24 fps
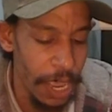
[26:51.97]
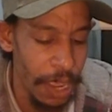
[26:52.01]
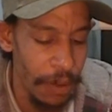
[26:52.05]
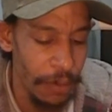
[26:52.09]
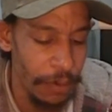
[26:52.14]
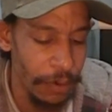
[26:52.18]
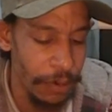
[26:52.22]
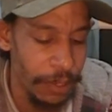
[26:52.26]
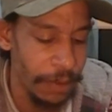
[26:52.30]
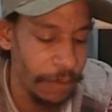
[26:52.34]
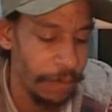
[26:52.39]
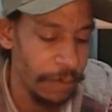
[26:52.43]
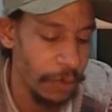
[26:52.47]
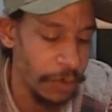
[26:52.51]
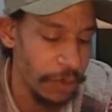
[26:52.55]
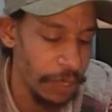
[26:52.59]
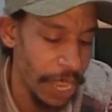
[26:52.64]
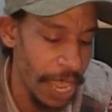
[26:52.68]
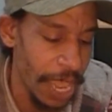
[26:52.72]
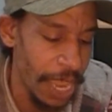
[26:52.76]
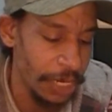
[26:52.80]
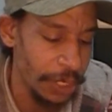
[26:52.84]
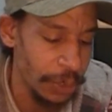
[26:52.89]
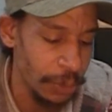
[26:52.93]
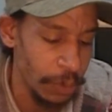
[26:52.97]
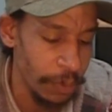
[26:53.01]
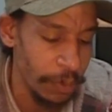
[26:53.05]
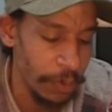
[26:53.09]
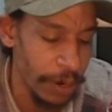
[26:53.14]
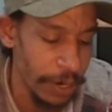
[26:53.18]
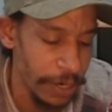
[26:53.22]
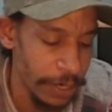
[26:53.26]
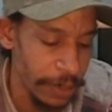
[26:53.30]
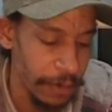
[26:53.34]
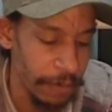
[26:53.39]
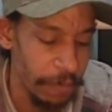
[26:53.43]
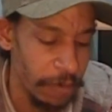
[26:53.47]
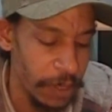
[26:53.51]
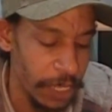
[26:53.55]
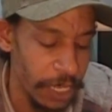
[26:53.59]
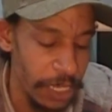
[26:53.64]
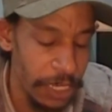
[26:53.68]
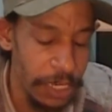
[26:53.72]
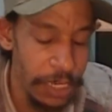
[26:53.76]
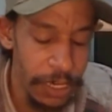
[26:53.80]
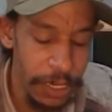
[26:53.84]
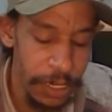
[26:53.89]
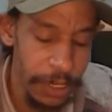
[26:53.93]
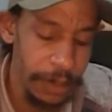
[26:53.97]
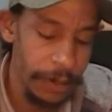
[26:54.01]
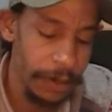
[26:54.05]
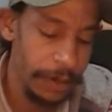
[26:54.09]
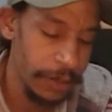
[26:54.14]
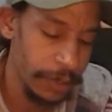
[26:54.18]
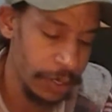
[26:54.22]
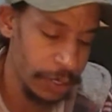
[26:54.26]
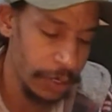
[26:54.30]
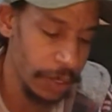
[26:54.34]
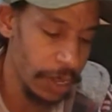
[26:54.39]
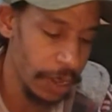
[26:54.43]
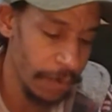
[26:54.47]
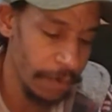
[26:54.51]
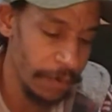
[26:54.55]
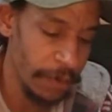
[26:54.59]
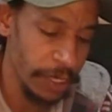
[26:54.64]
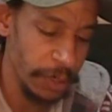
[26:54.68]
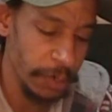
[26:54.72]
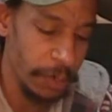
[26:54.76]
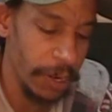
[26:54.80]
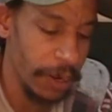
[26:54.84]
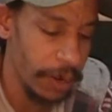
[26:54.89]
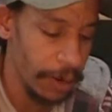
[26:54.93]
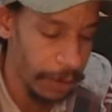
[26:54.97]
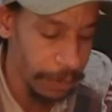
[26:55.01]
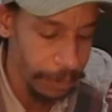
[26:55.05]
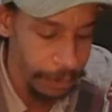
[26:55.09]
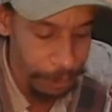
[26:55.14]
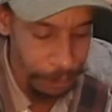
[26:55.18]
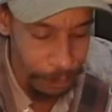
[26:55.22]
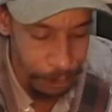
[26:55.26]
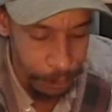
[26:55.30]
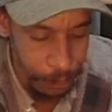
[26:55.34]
I will give you the actual price of the spinner.